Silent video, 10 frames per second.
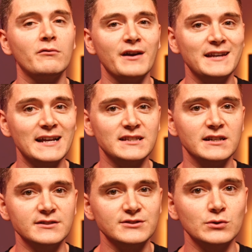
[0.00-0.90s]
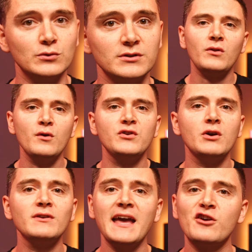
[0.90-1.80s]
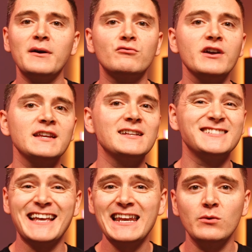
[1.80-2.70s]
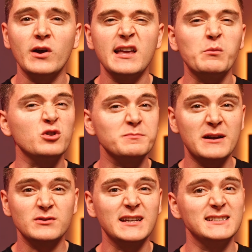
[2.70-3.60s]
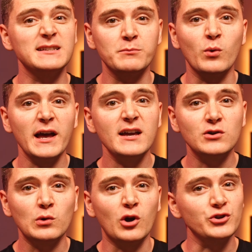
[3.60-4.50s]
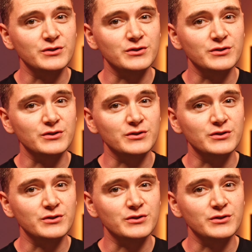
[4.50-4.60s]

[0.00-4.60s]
radiator installed. Though if you don't care about radiators anyway and want to mount a simple air cooler on your